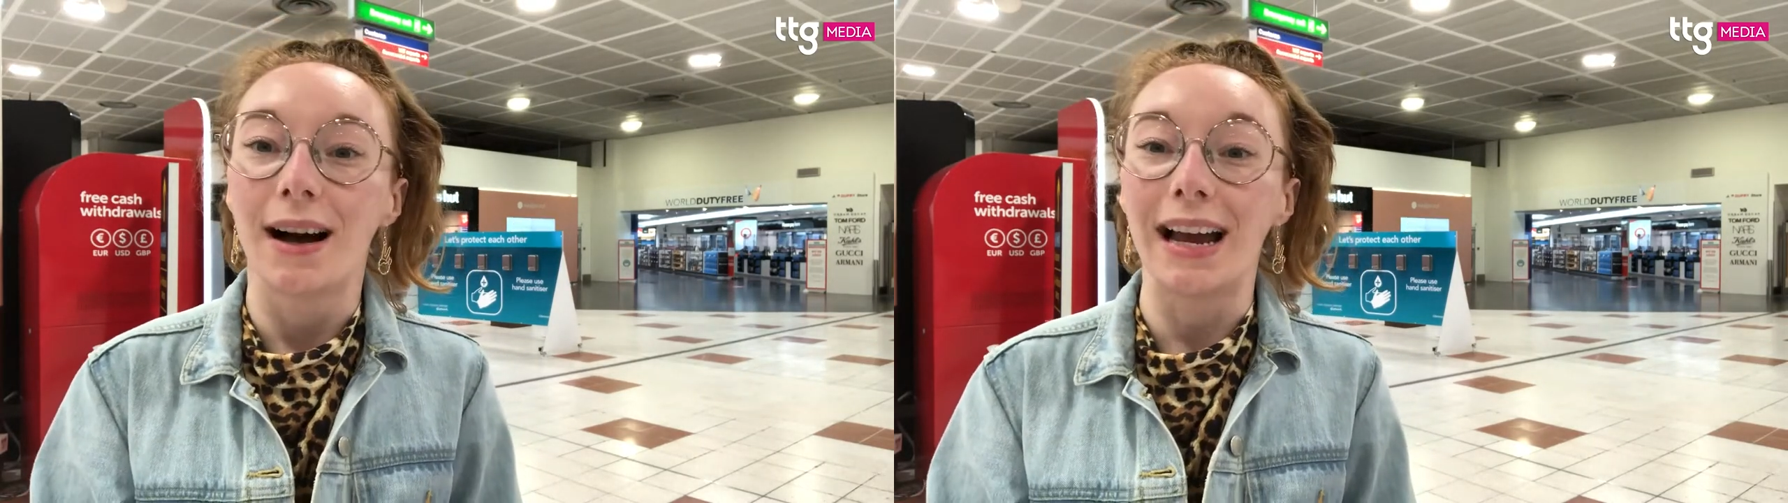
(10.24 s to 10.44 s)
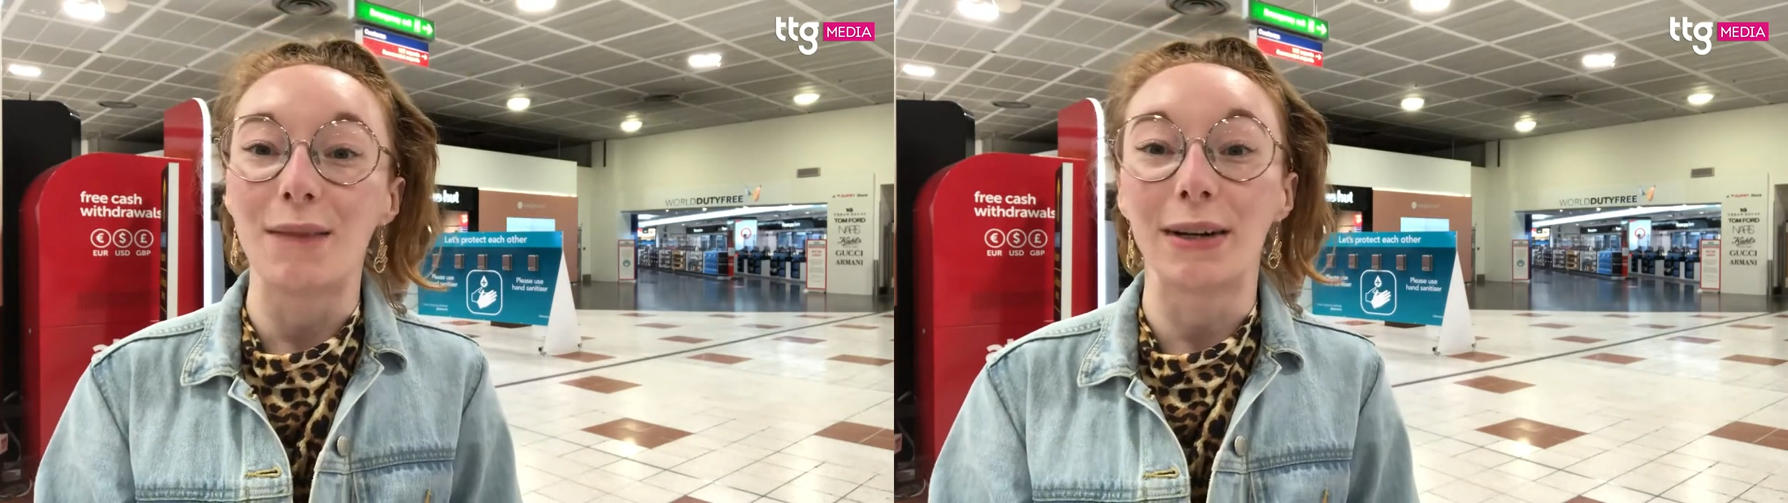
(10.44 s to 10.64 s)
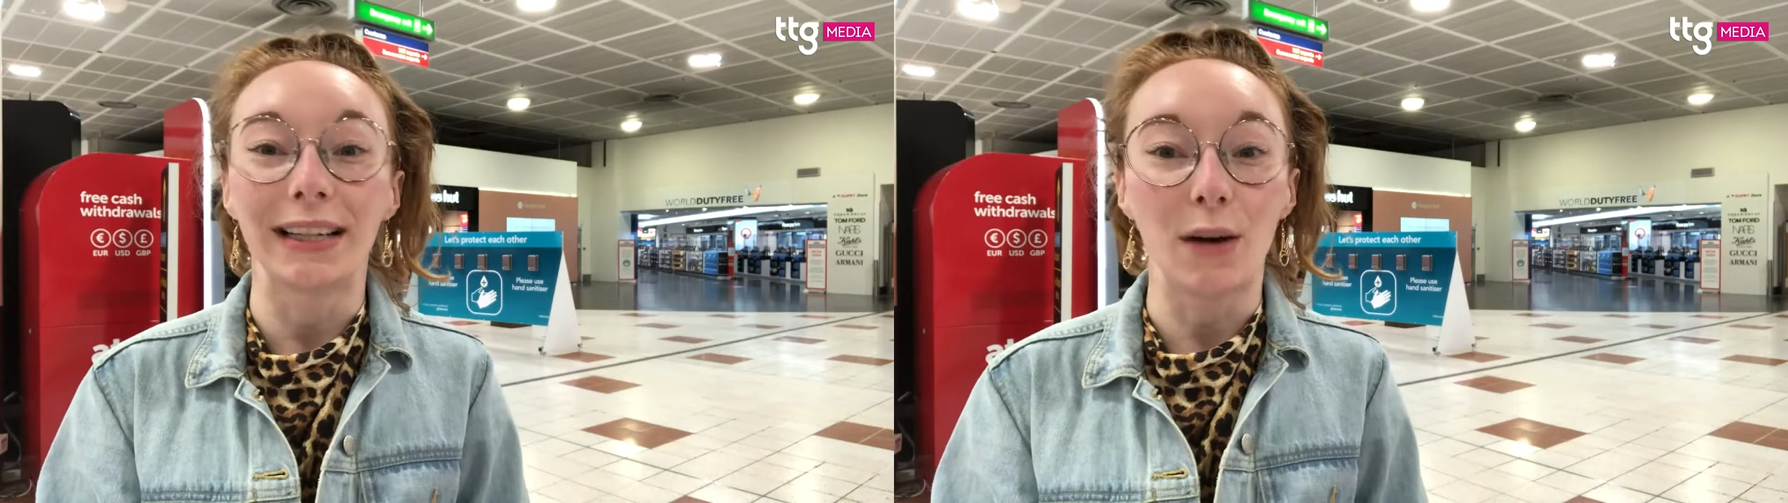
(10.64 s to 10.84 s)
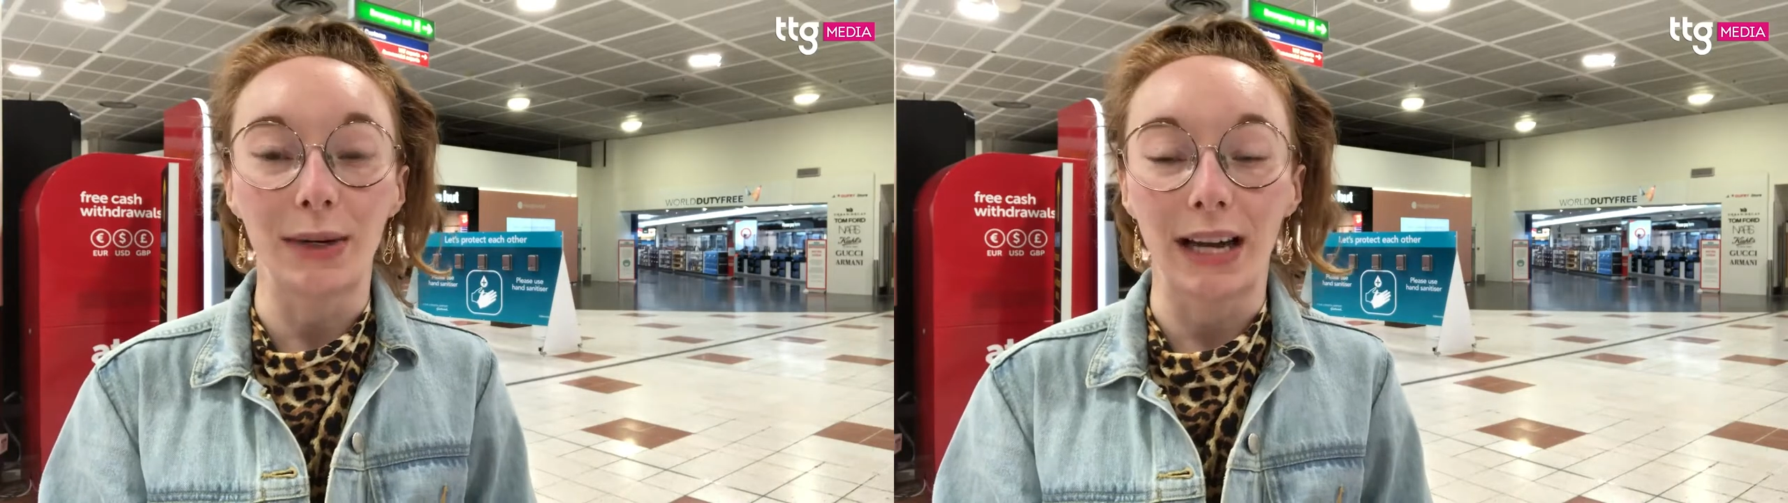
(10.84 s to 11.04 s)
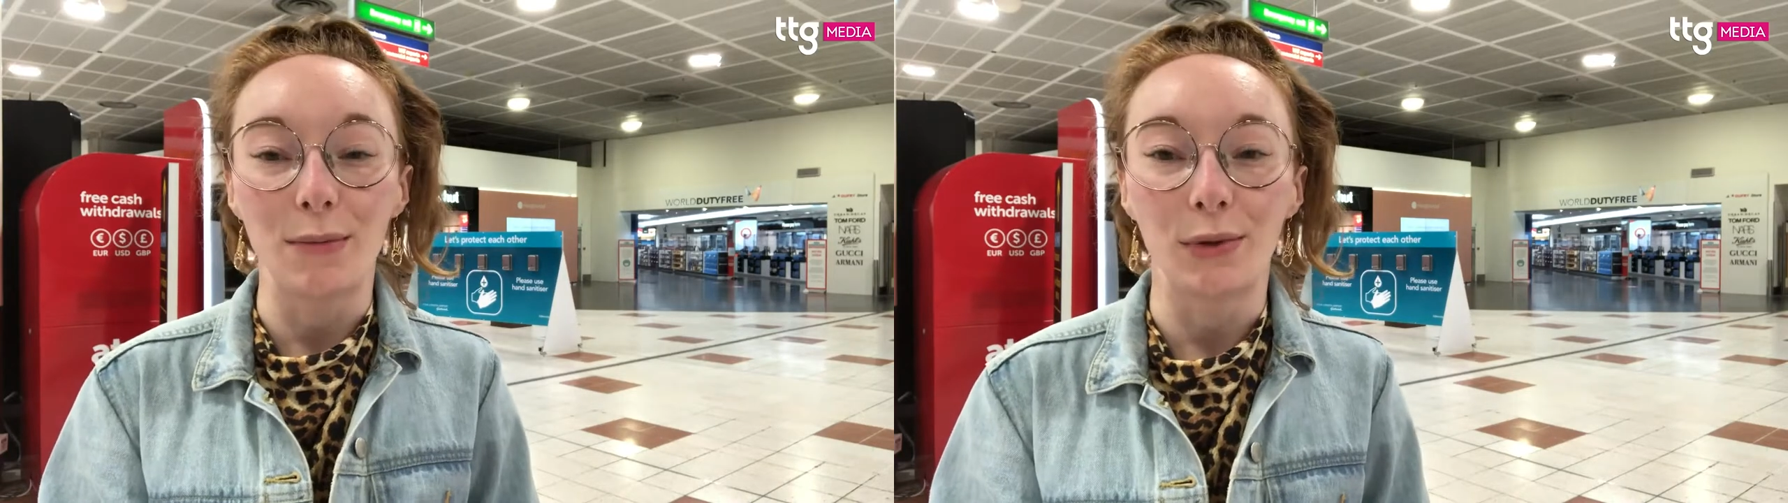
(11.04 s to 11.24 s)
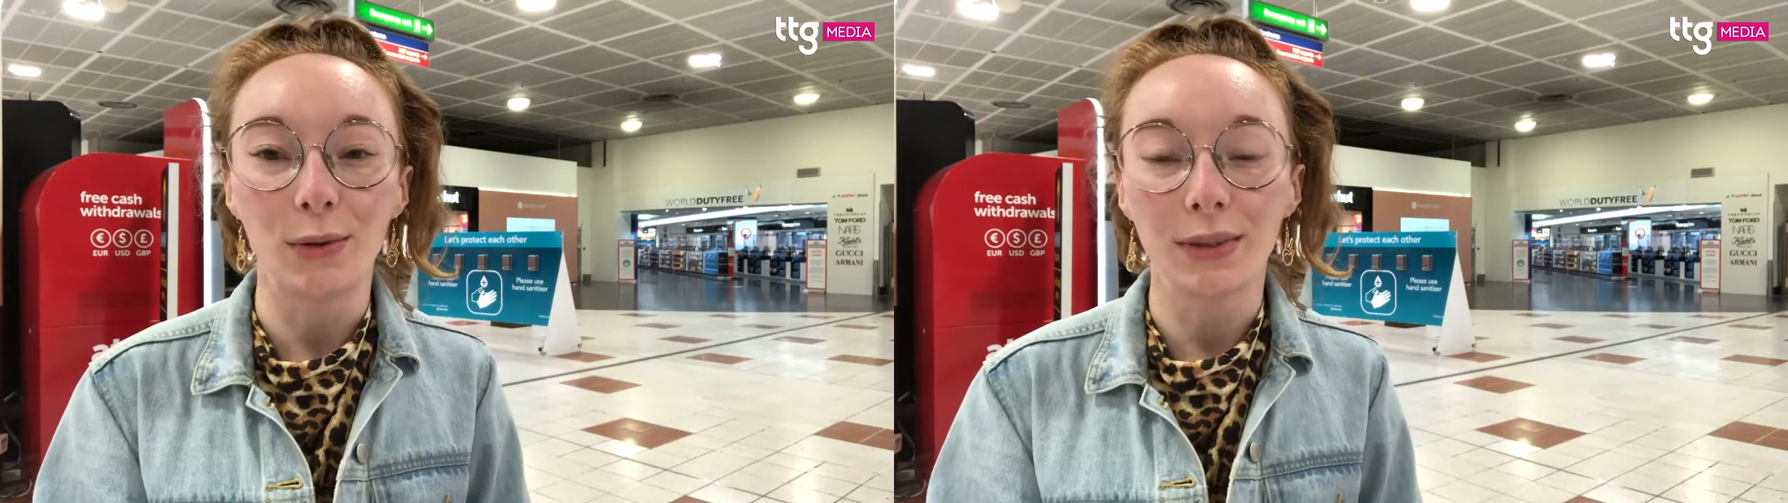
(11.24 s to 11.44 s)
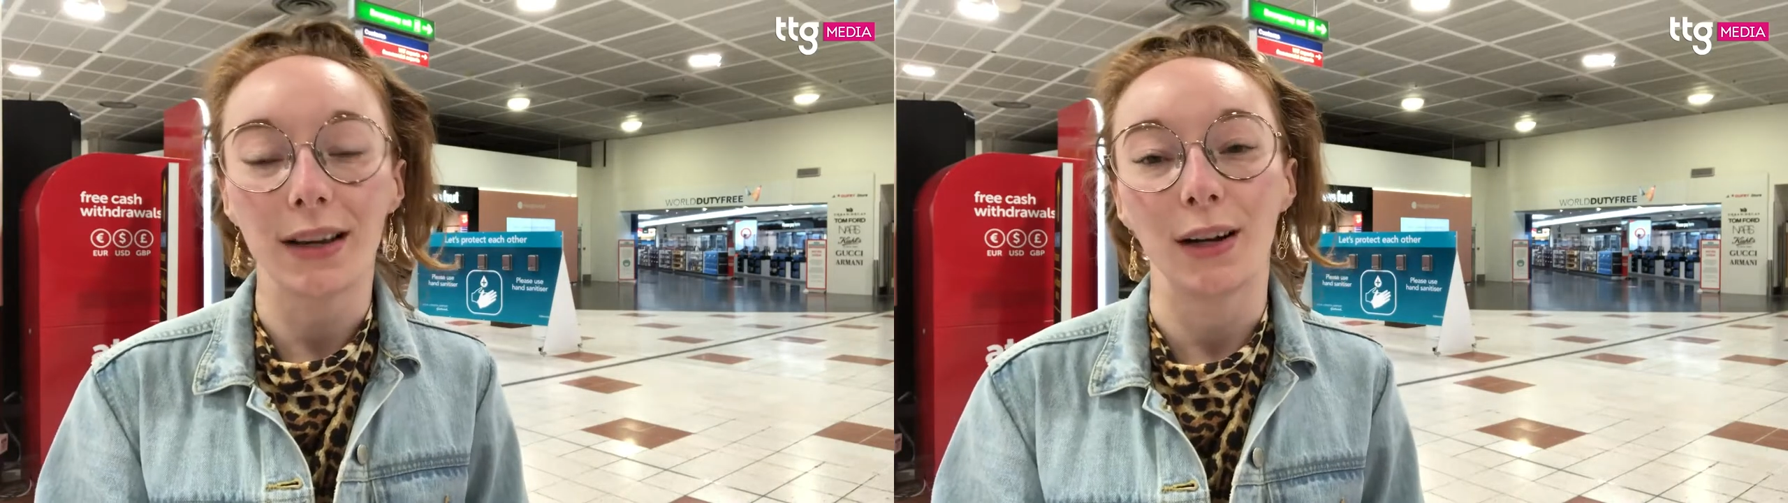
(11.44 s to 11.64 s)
I am at Gatwick Airport